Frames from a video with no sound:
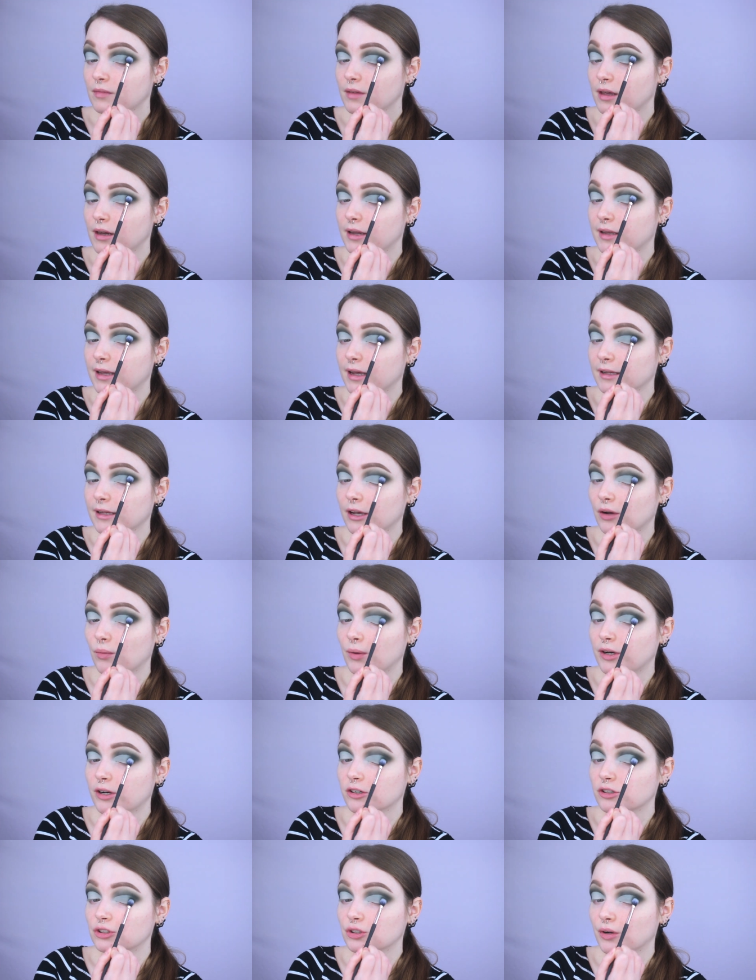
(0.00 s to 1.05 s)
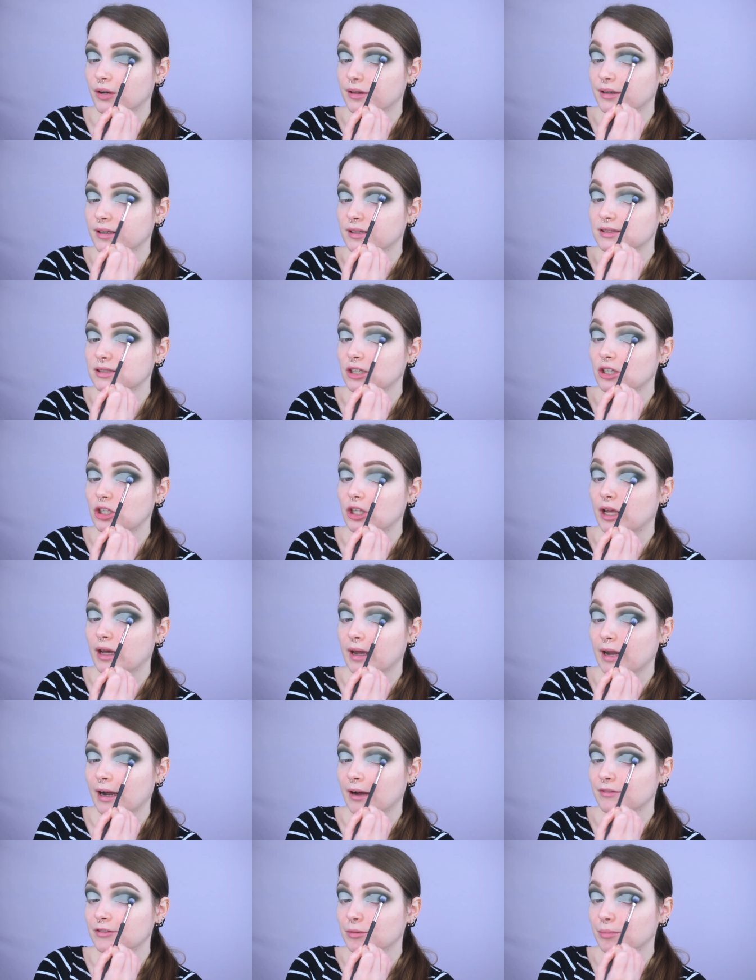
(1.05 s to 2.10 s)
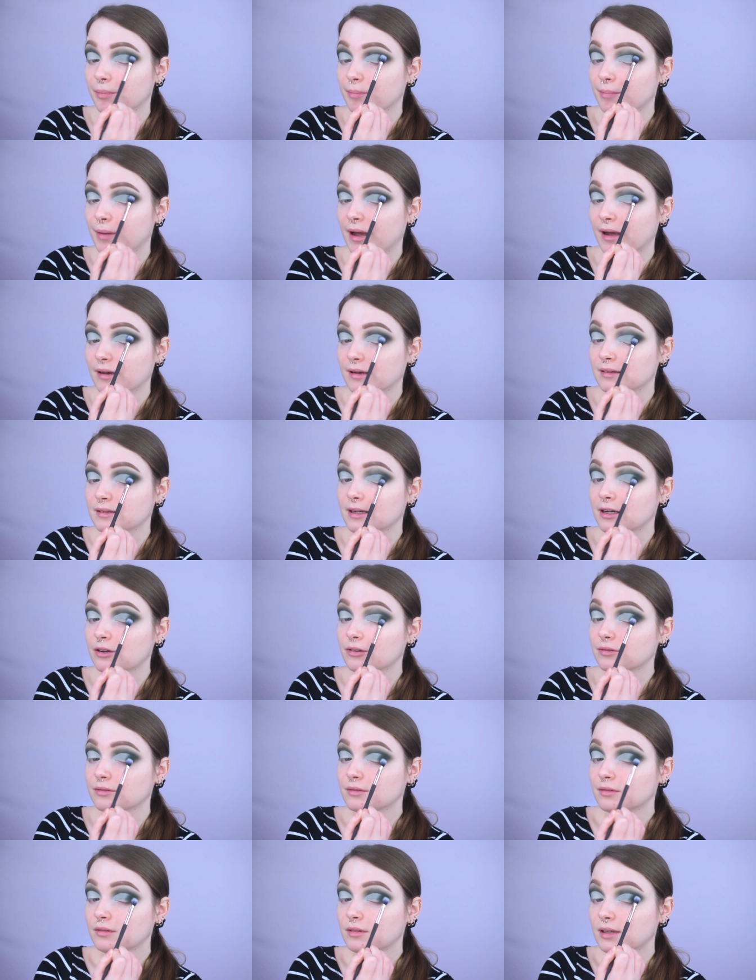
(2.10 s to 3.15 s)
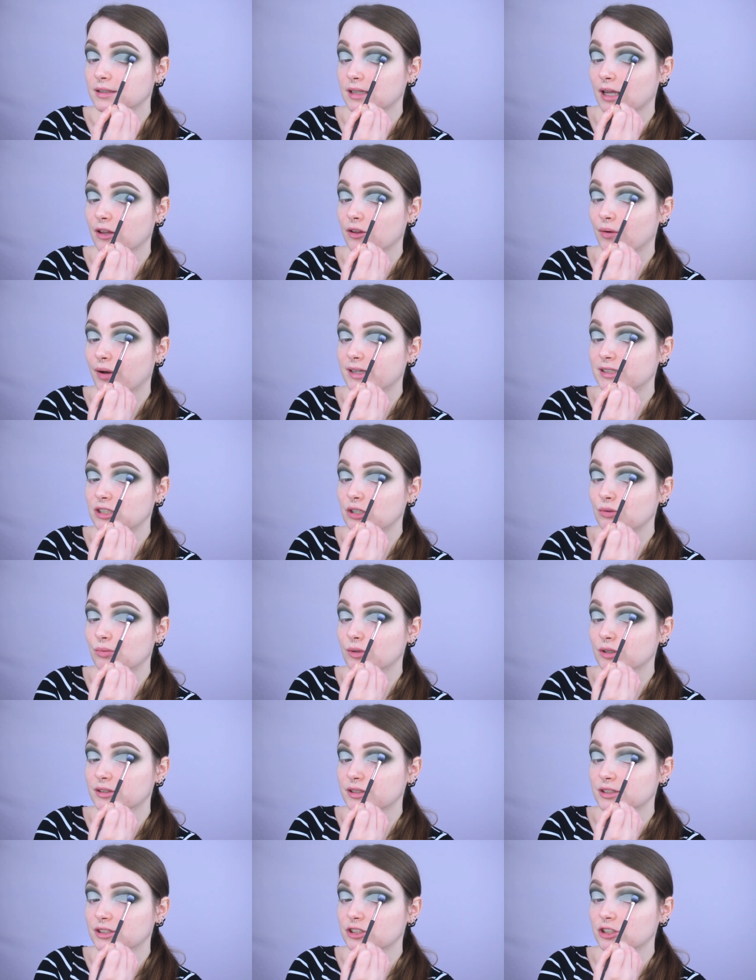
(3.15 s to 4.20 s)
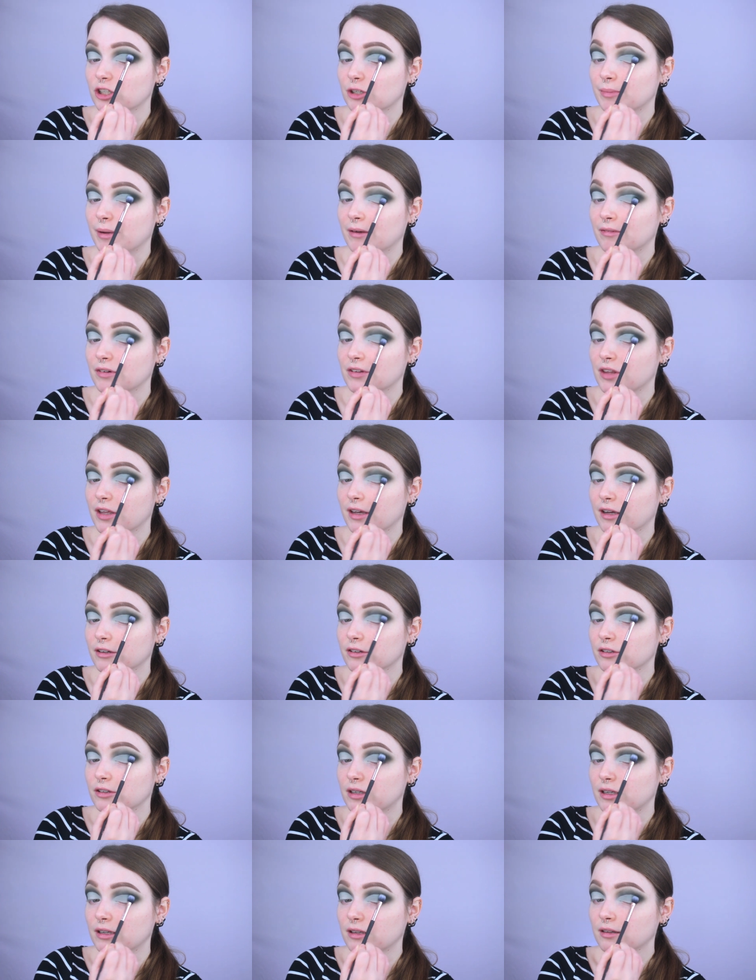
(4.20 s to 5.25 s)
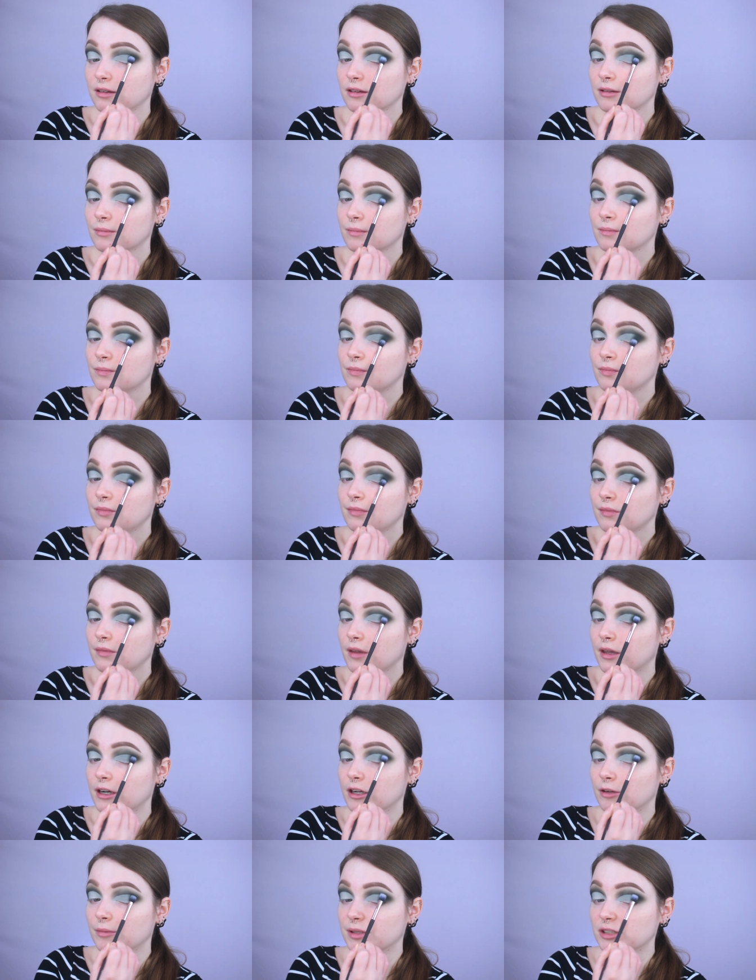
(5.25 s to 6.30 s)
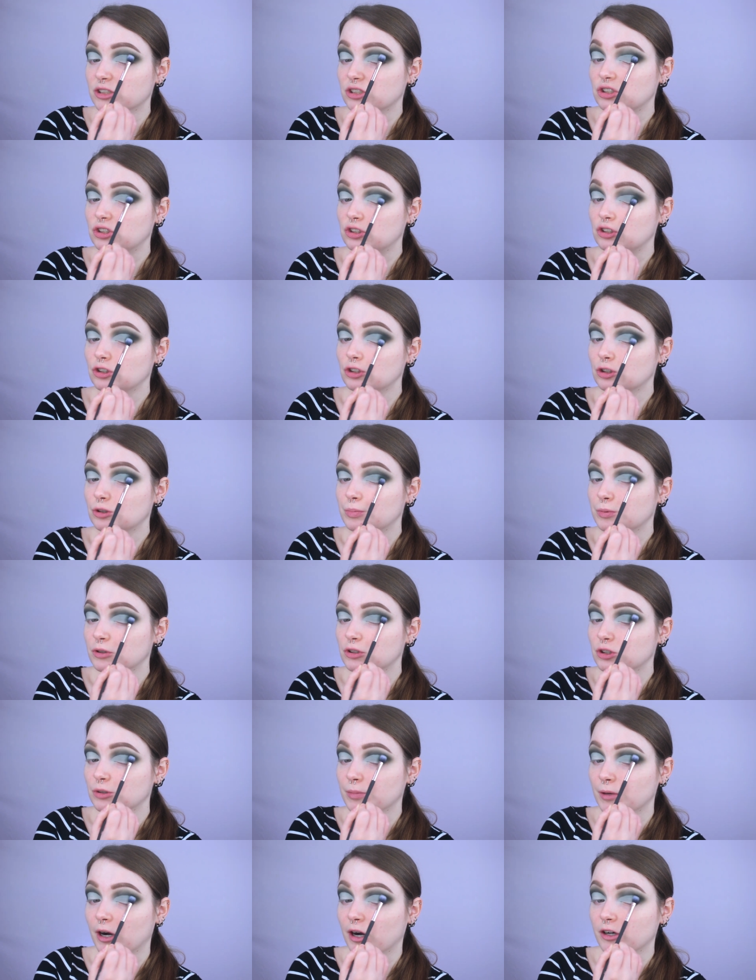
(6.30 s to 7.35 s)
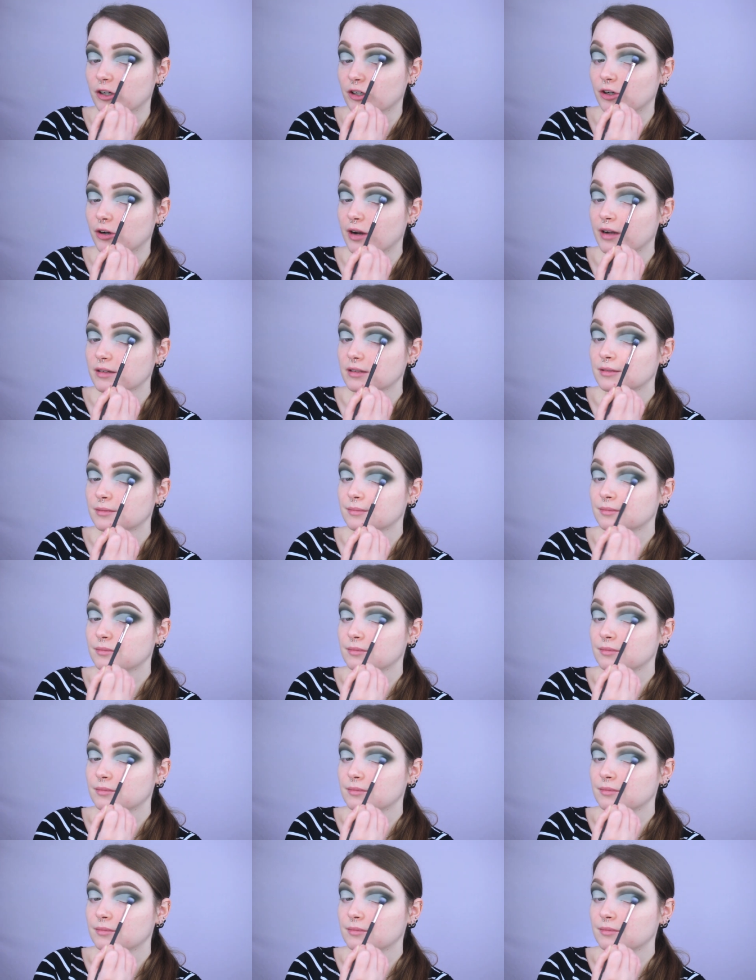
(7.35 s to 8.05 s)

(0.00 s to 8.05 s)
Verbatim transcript: And again, like, when you're doing this, you have to pack it down, because otherwise you will disturb everything underneath, and it'll be super, super hard to correct.